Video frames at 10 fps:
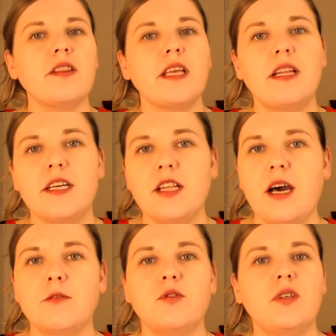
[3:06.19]
they learned
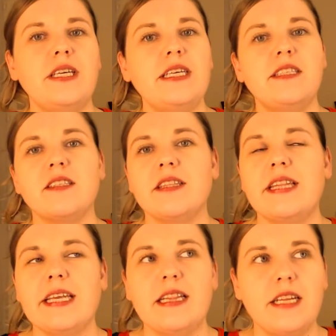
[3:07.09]
how to eat,
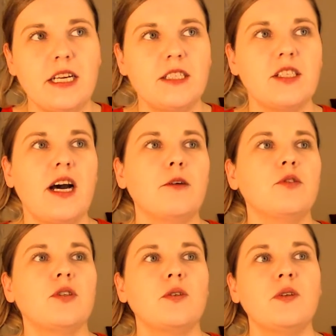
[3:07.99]
they learned how
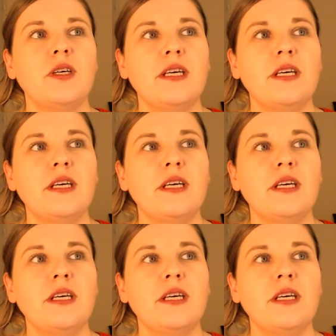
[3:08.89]
to